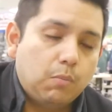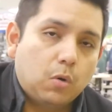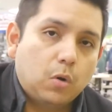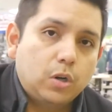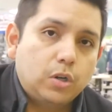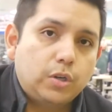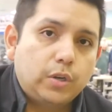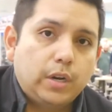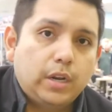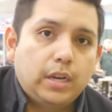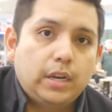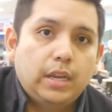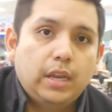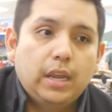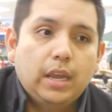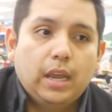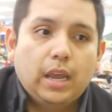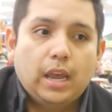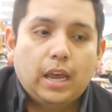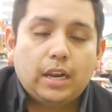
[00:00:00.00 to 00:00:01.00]
Mordred,
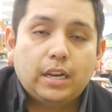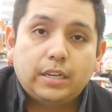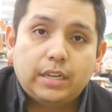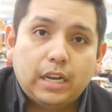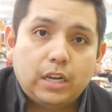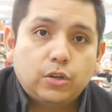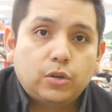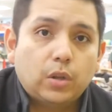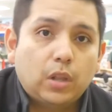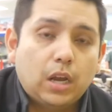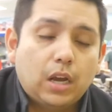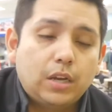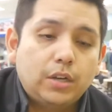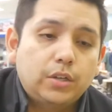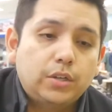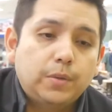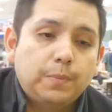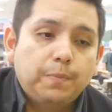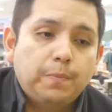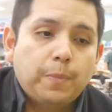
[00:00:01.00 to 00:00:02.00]
and a Danger
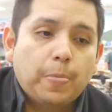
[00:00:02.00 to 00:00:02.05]
Lunge.